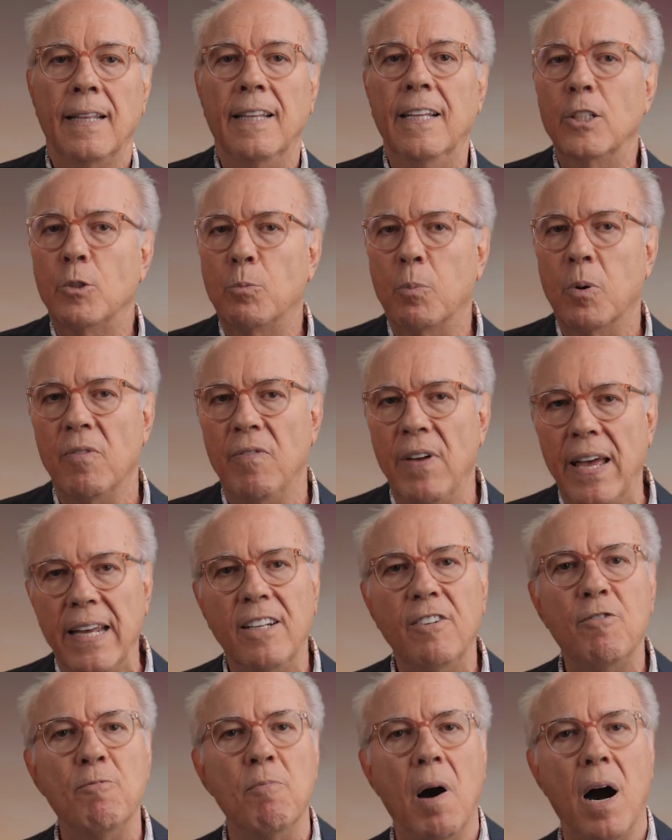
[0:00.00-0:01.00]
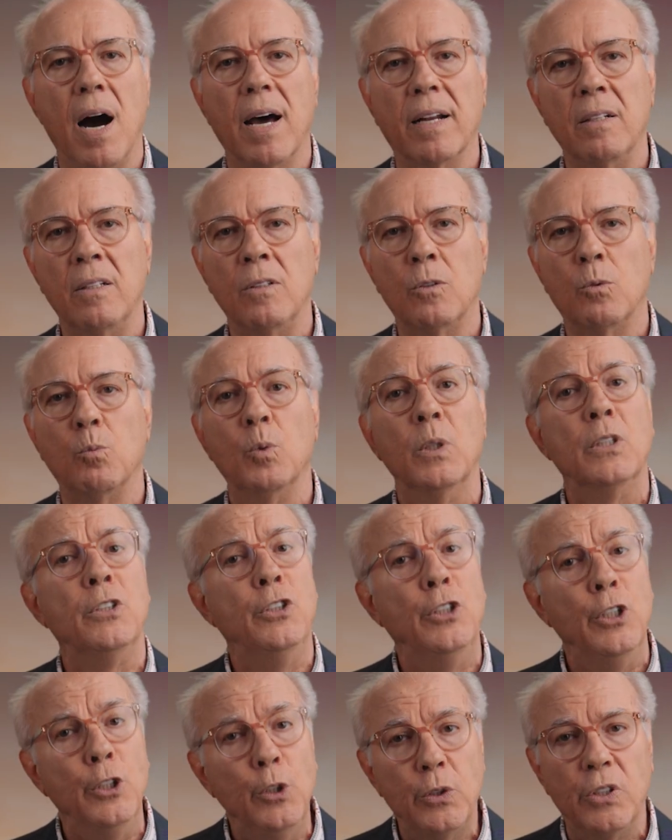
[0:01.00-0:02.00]
This preventive model
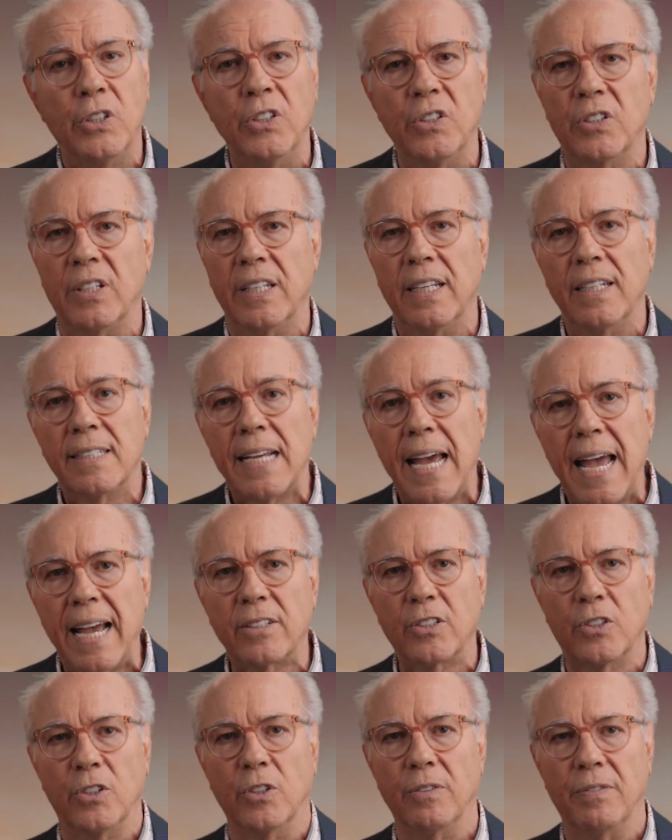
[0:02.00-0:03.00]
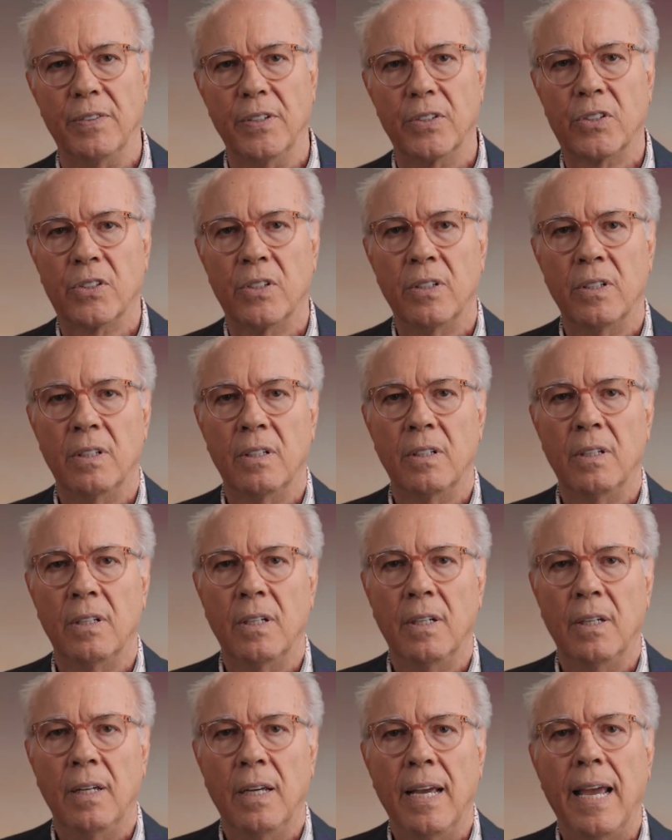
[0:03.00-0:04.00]
reduces the attack surface
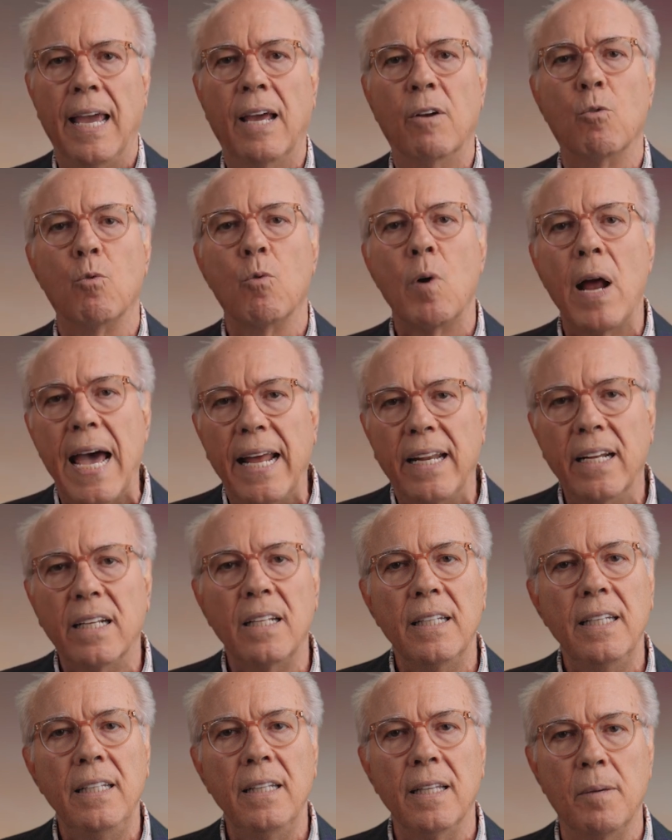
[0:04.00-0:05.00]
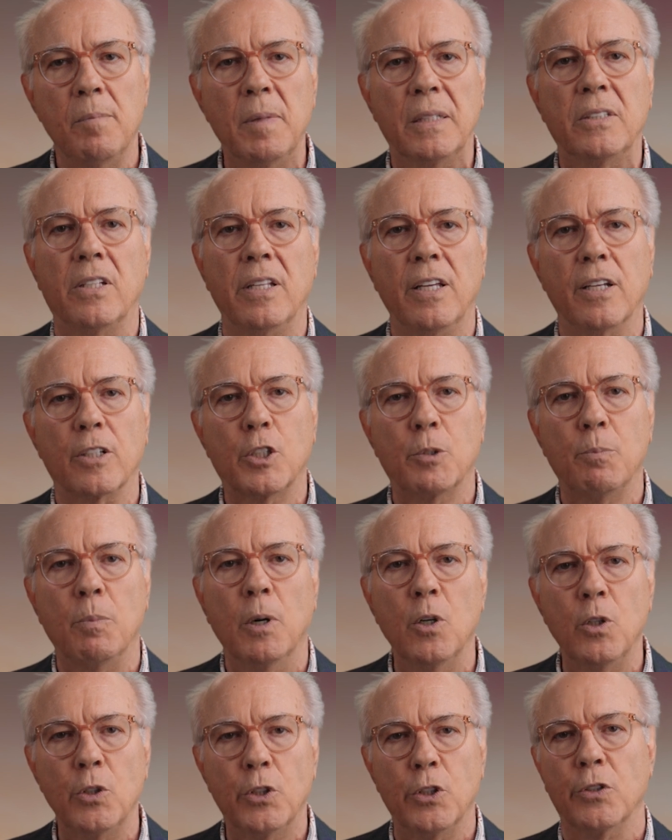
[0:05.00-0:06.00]
and radically limits the
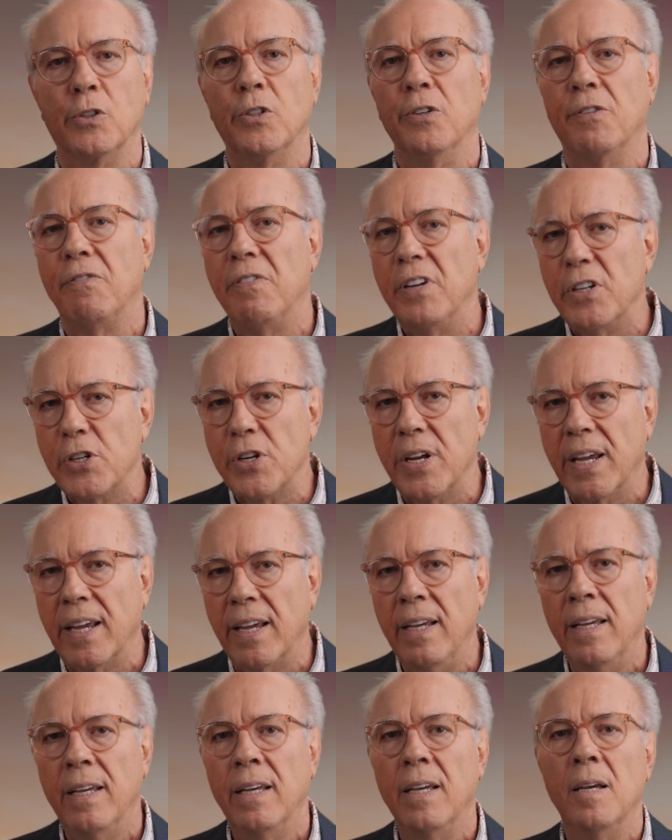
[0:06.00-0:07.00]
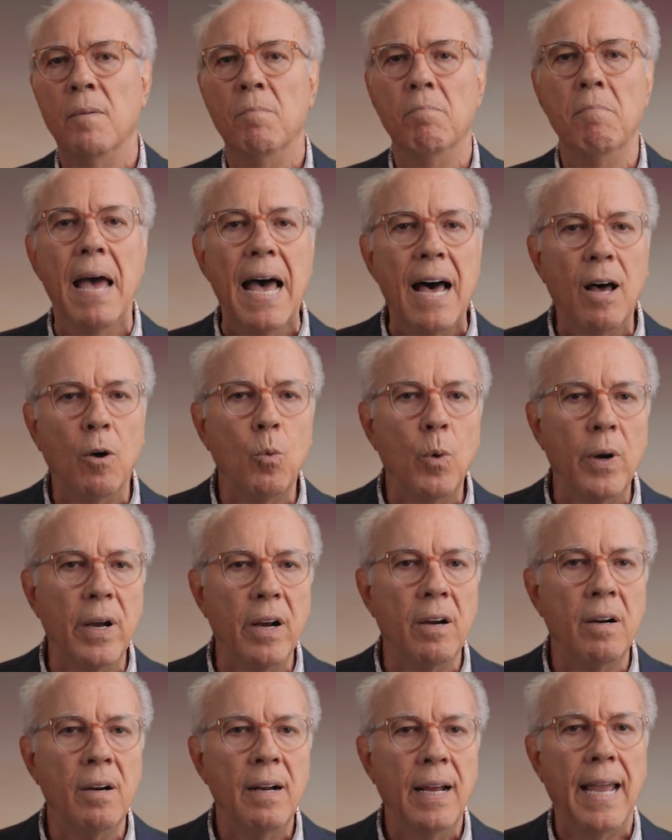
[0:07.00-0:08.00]
exposure to phishing,
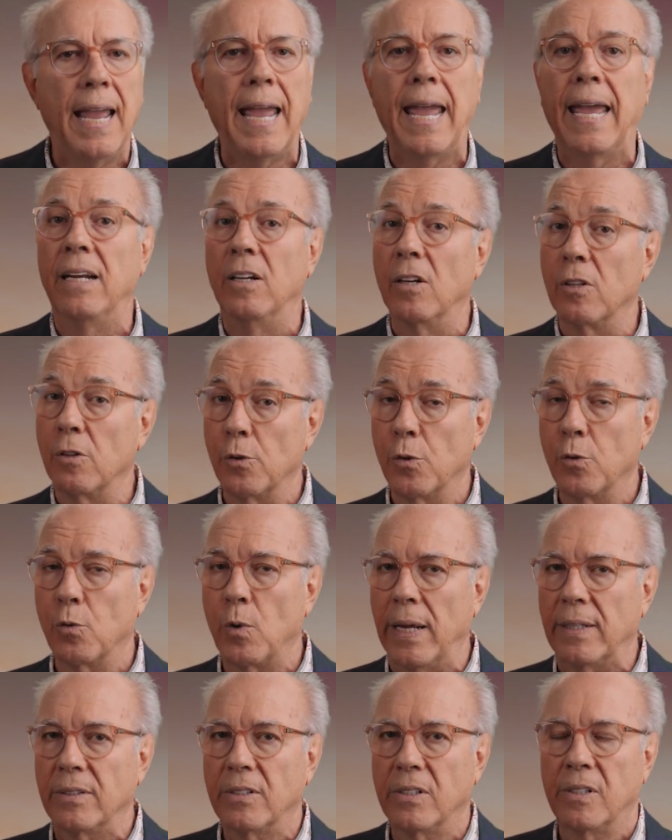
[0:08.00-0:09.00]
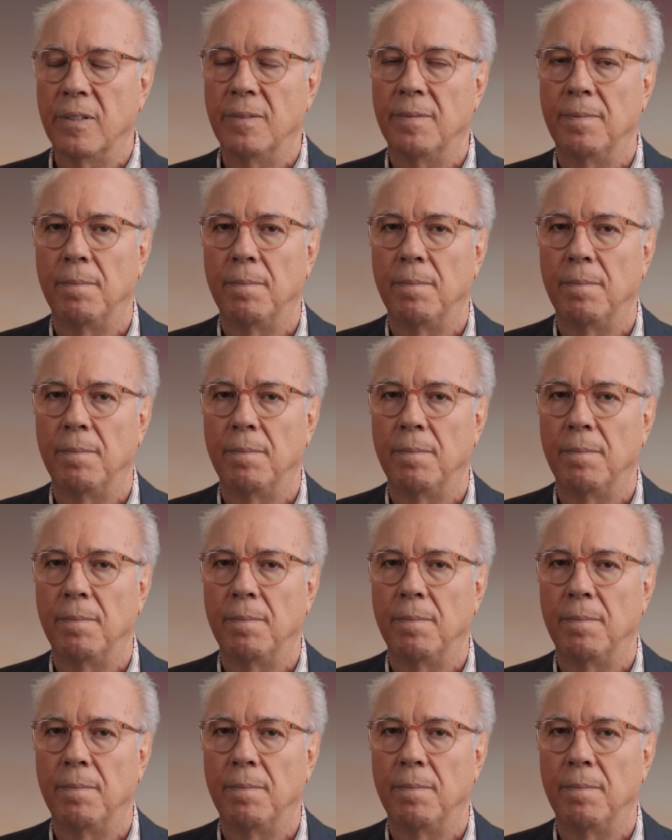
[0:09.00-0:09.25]
malware, and other threats.